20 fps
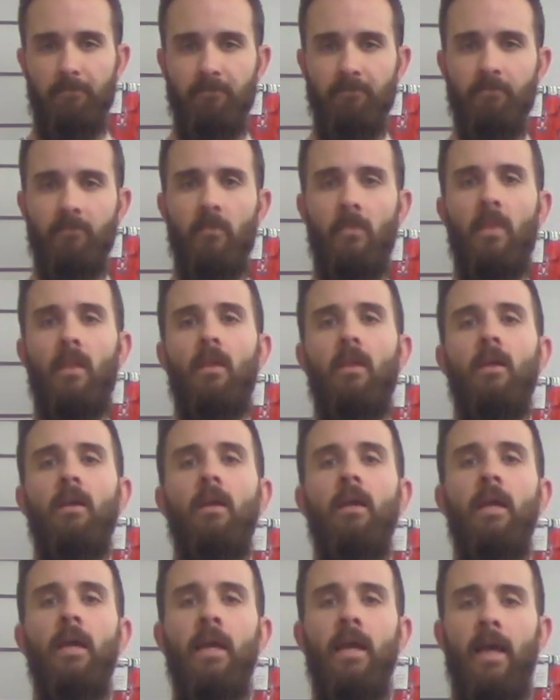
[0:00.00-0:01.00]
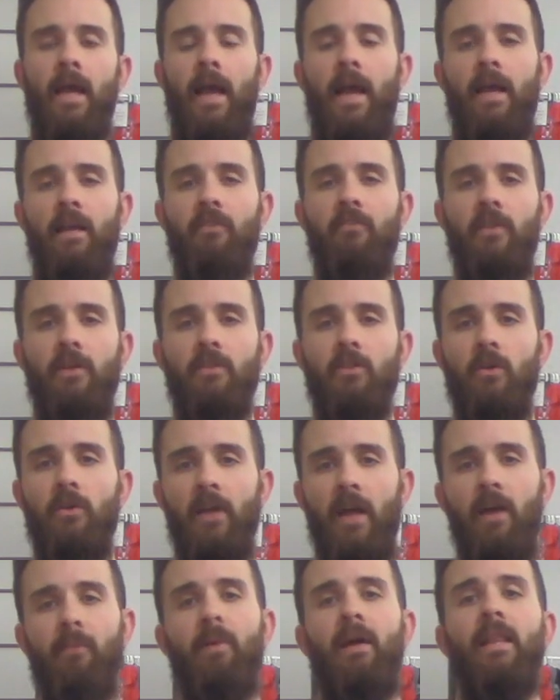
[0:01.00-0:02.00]
And if I
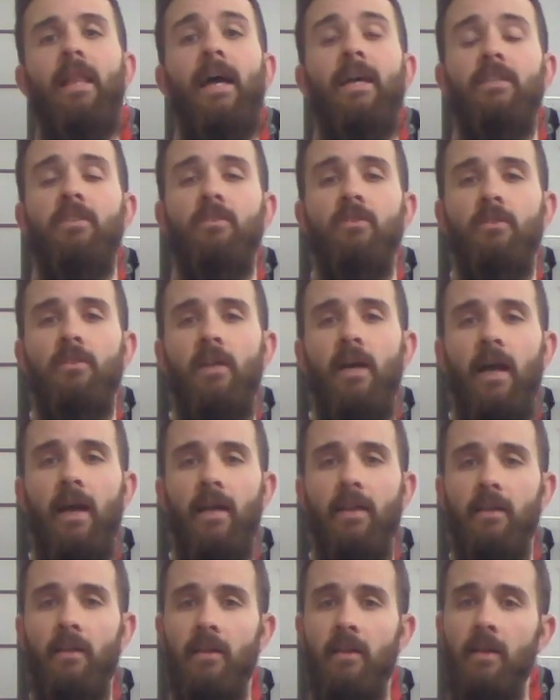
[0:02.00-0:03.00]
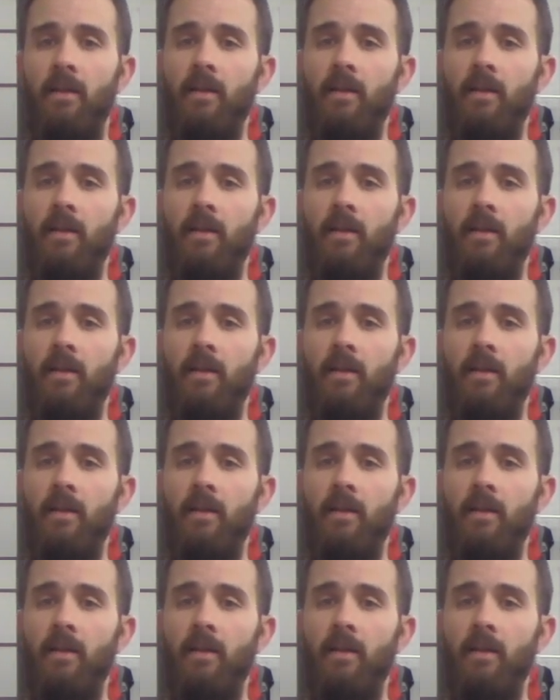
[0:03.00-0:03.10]
don't have my lats turned on,